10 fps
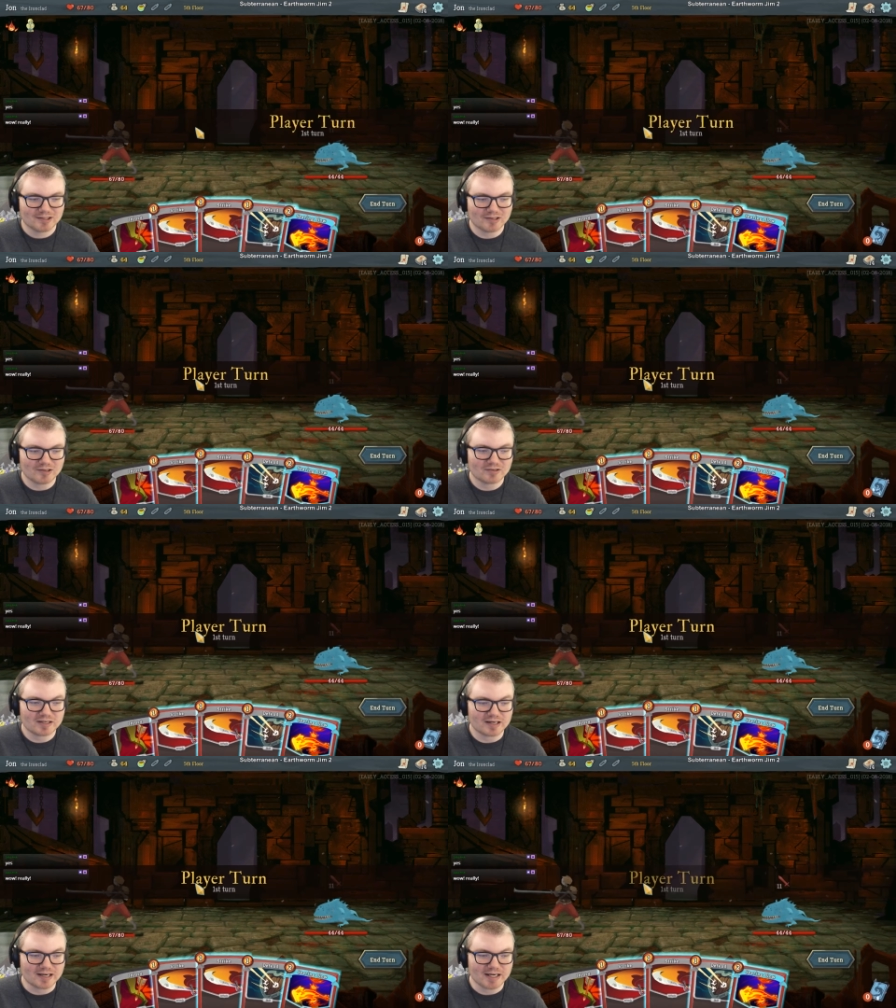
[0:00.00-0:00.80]

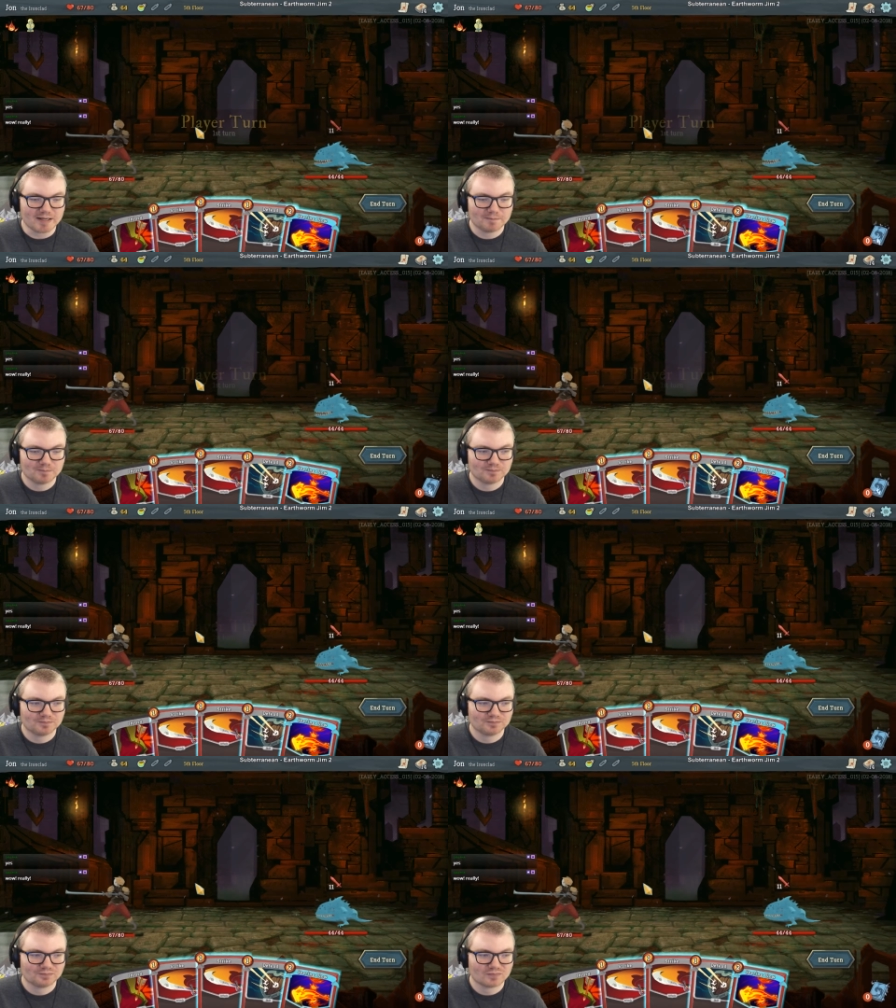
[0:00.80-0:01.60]
Okay.
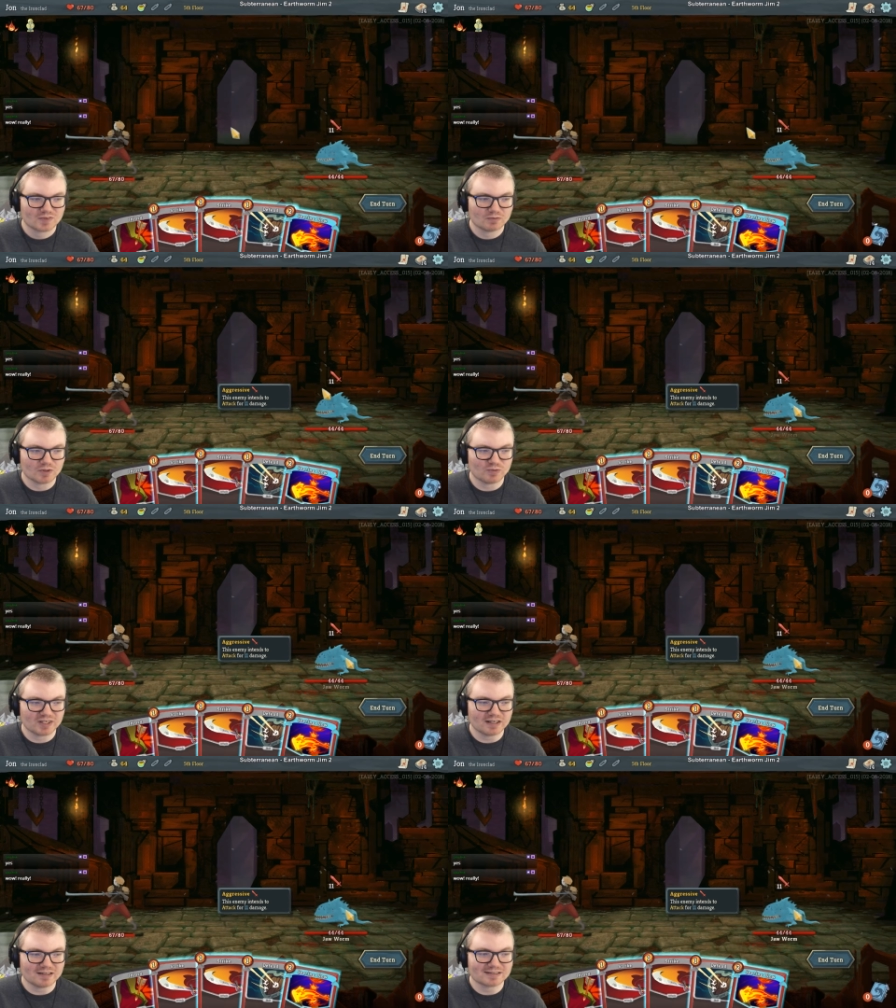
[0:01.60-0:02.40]
Well, we
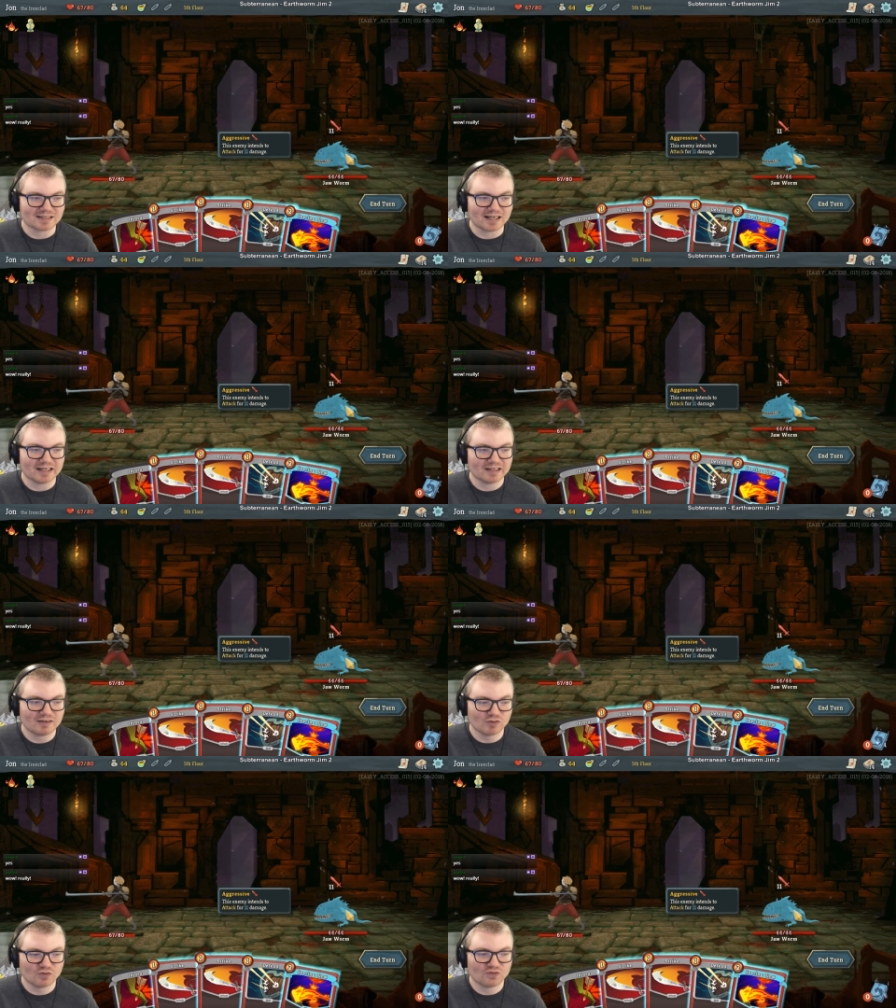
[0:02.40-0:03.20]
got this guy,
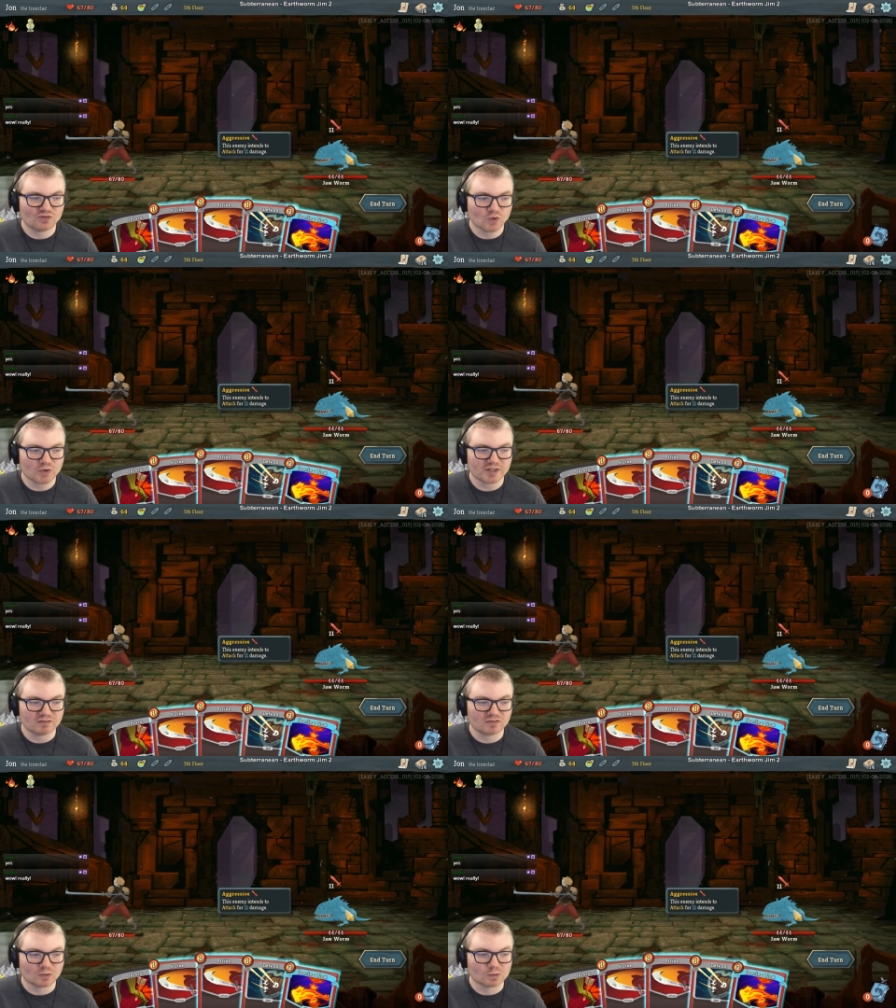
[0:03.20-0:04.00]
level
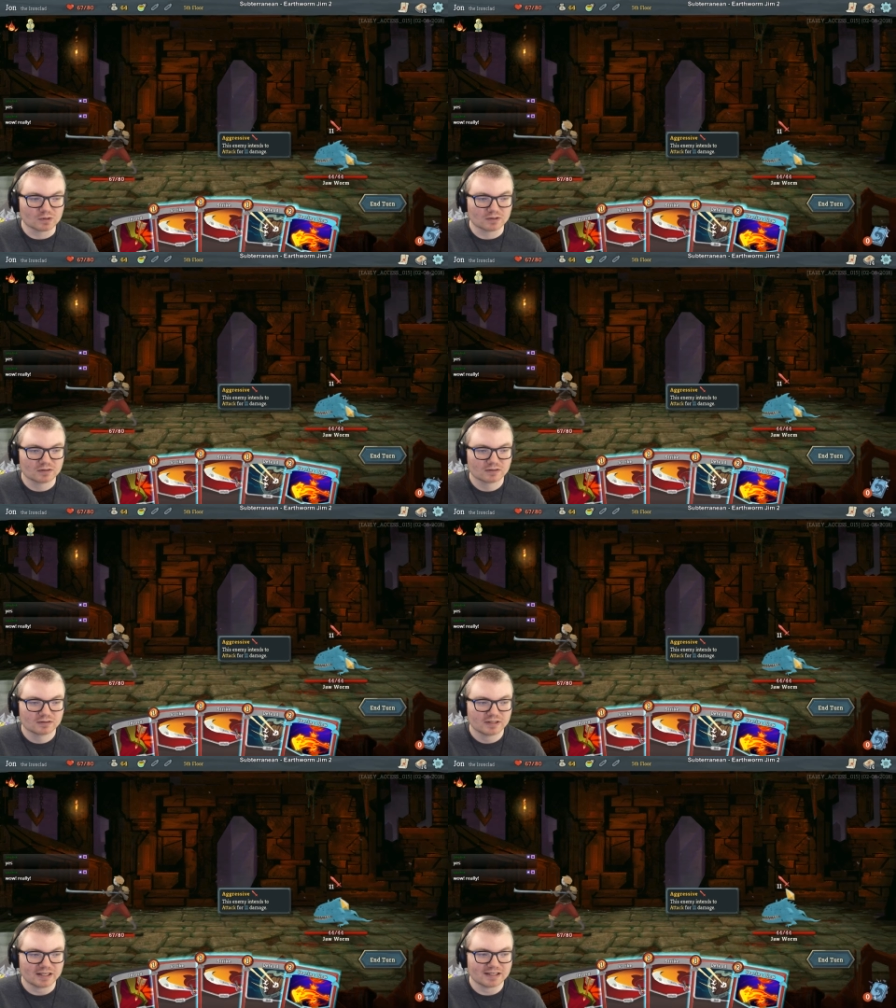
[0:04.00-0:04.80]
44.
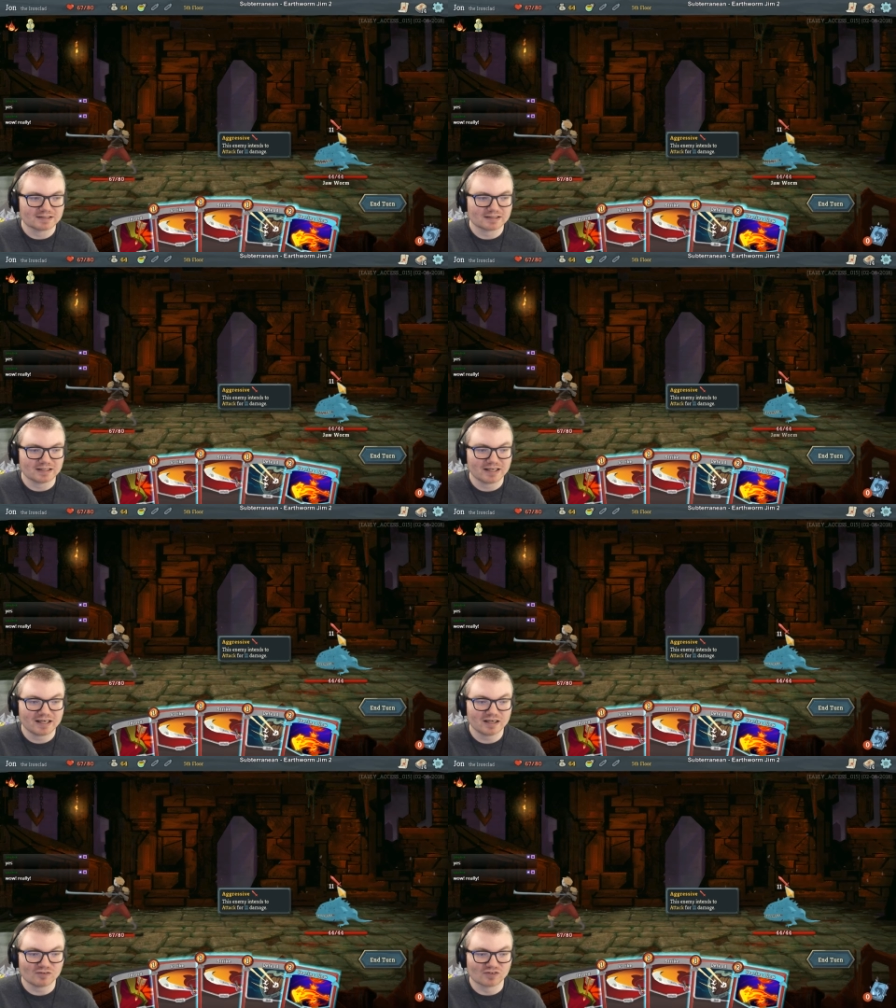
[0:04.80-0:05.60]
And he's going to
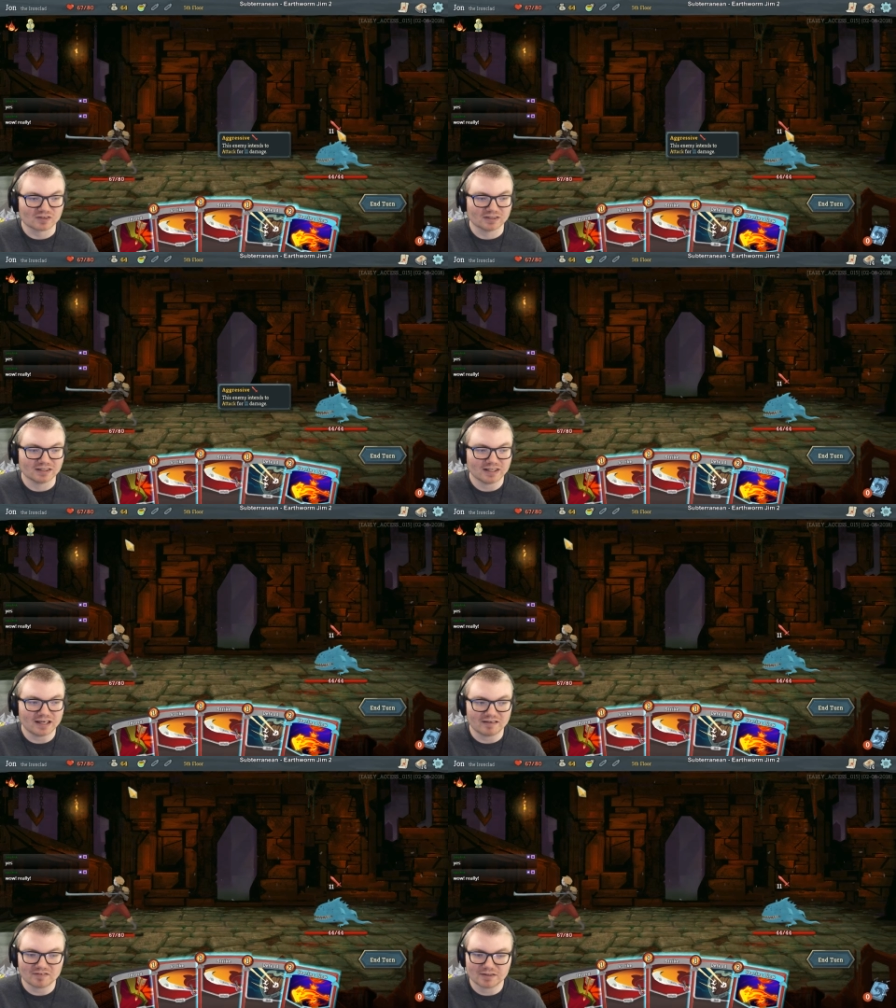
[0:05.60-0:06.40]
hit for
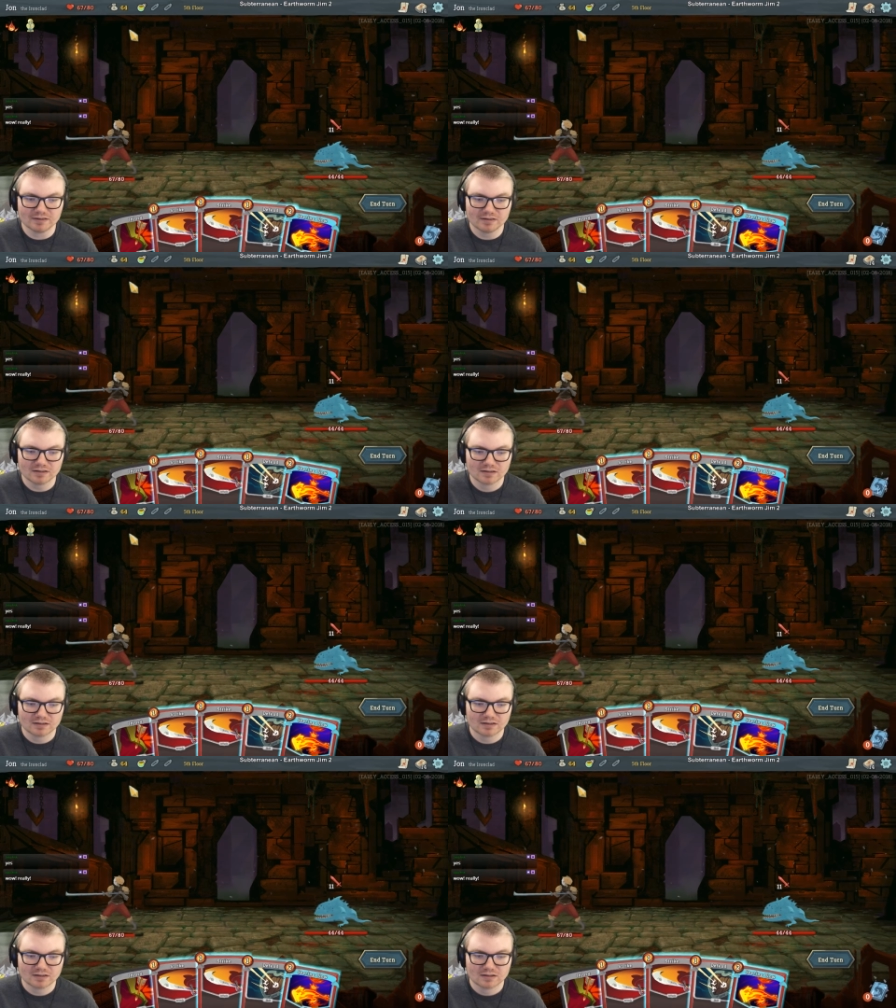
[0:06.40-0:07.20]
11.
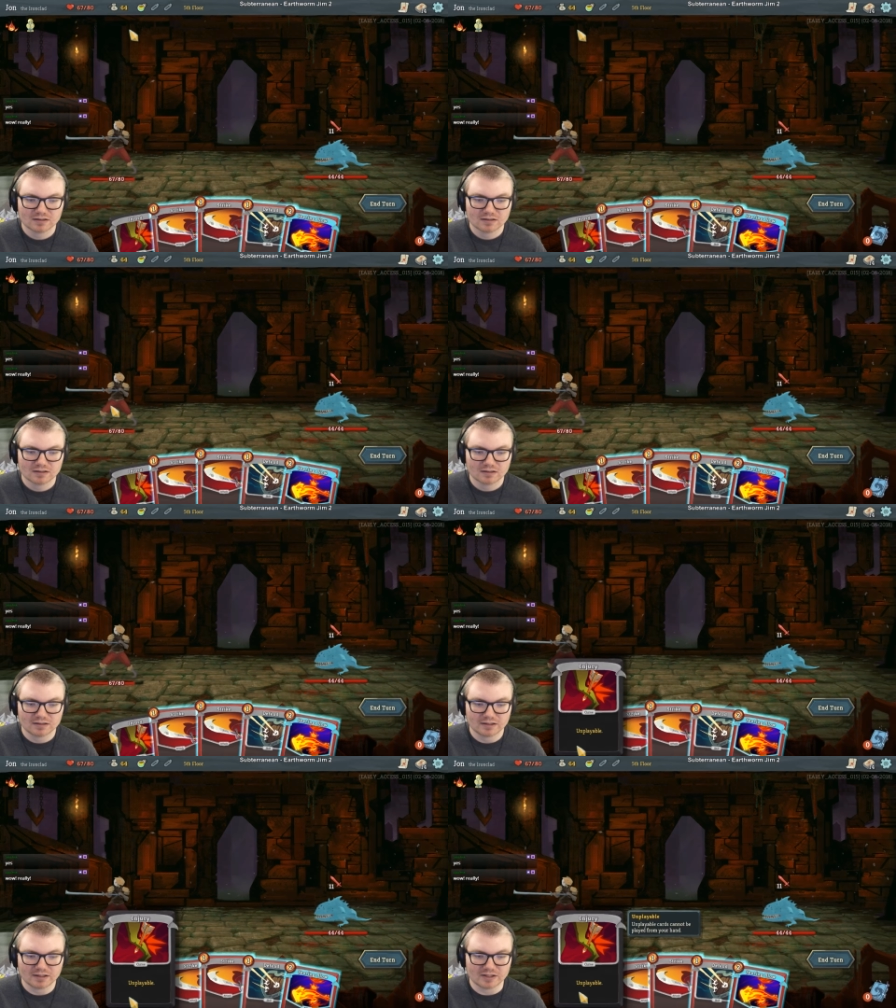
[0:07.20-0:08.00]

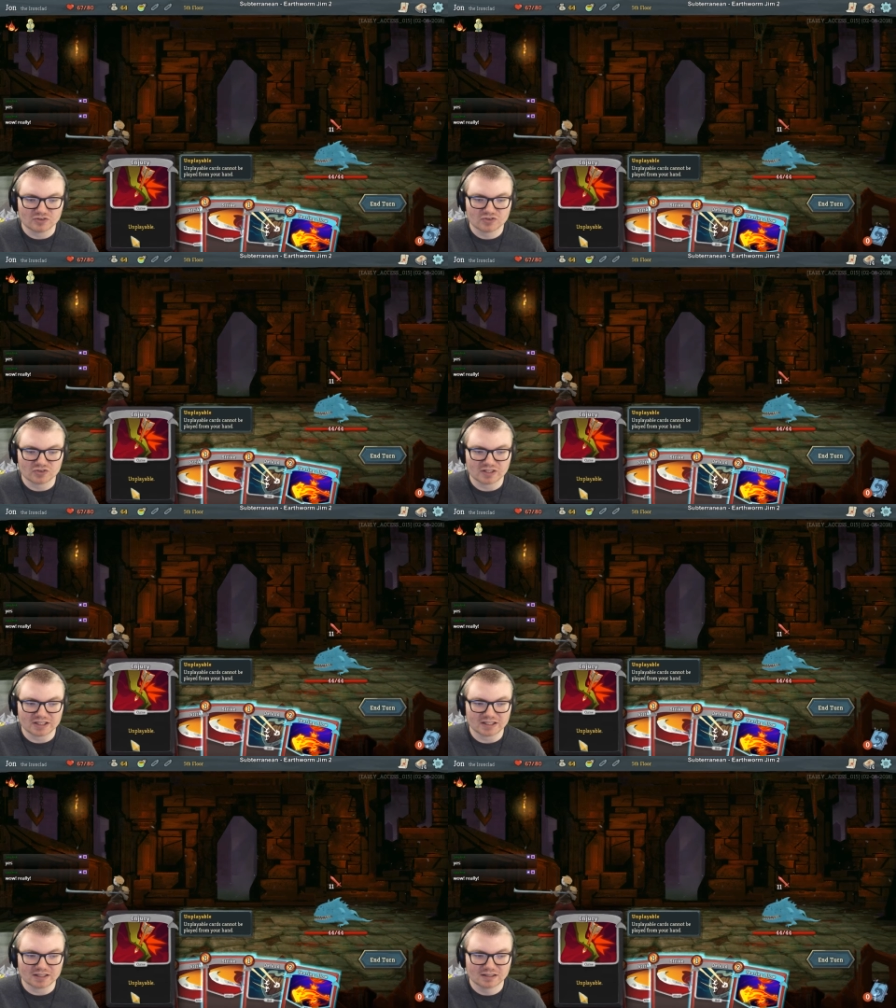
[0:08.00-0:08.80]

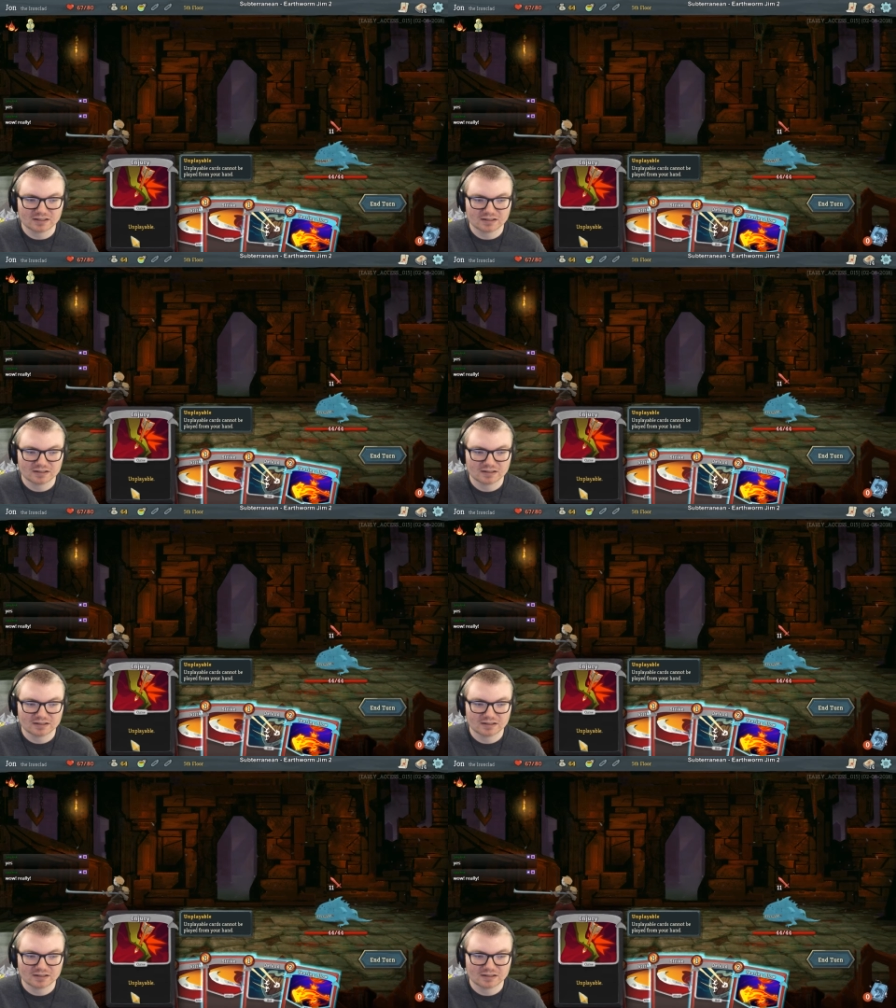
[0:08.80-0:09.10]
Injury.